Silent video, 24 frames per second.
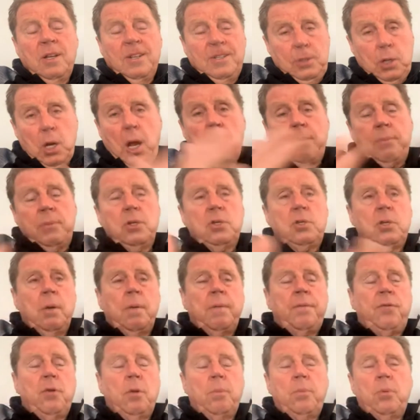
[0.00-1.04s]

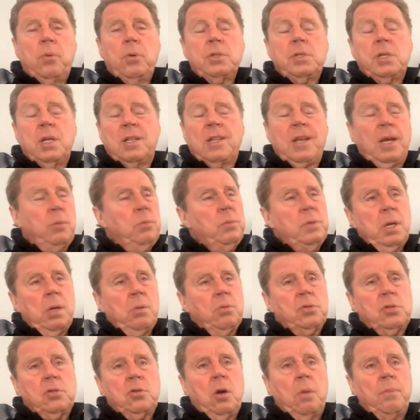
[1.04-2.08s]
Championship footballs.
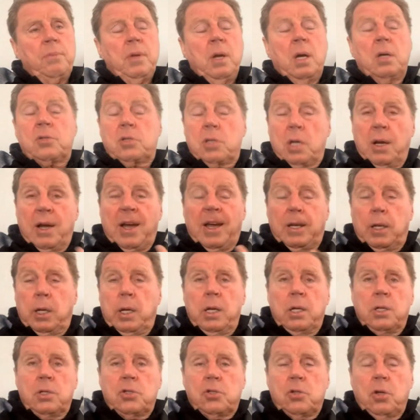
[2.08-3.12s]
They'll stop you. I said, how are they
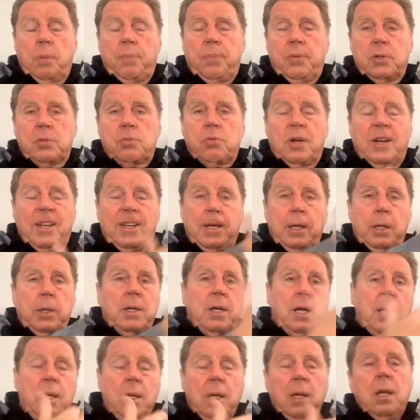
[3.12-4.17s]
going to stop us? What are they going
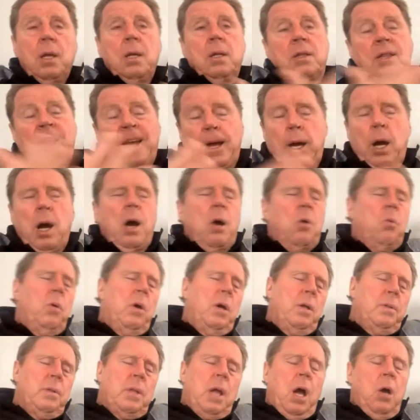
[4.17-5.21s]
to?
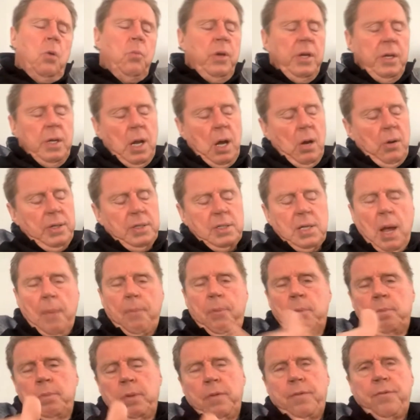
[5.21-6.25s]
No, we know it's
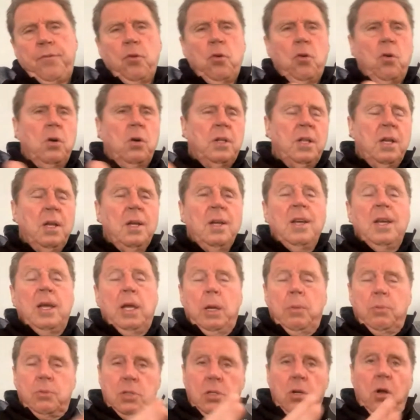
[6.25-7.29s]
happened before. And
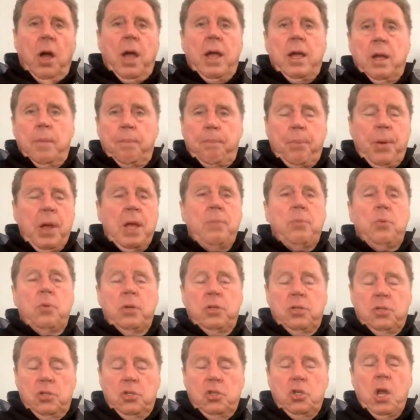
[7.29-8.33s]
it was like people
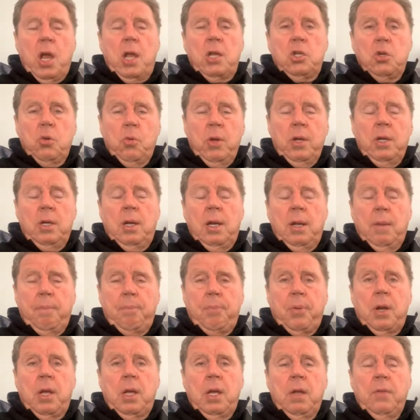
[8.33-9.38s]
would genuinely
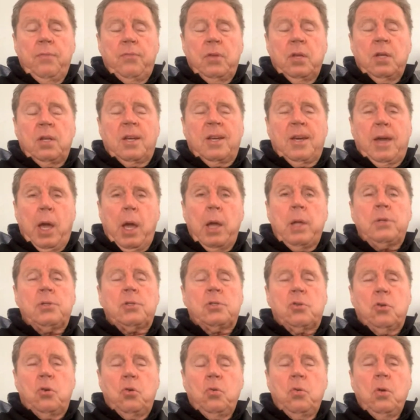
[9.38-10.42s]
believe that the
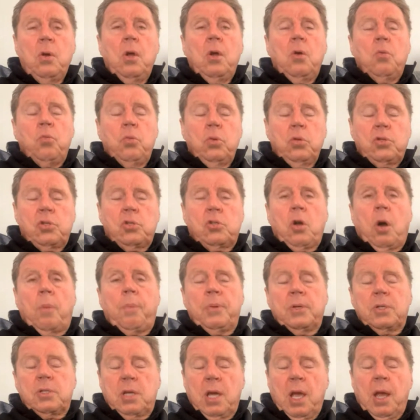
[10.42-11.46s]
council would
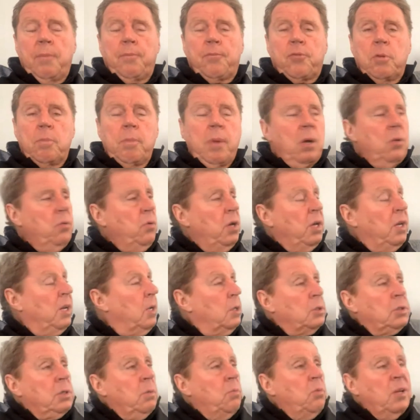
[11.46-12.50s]
stop us getting promoted.
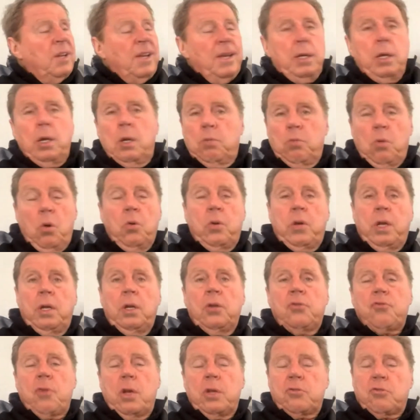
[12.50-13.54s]
I said, "What, they're going to walk in
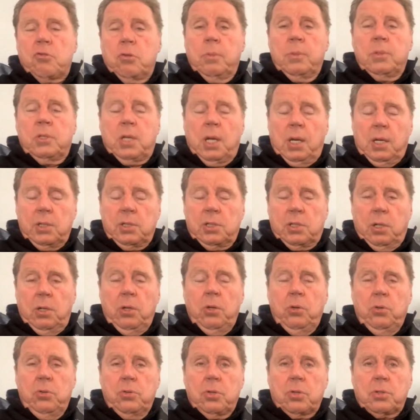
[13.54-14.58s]
the dressing room and tell us to
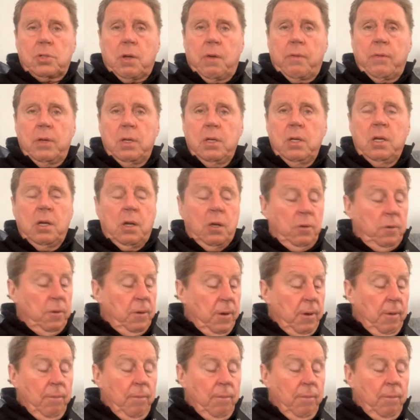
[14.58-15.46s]
lose or something?" You know.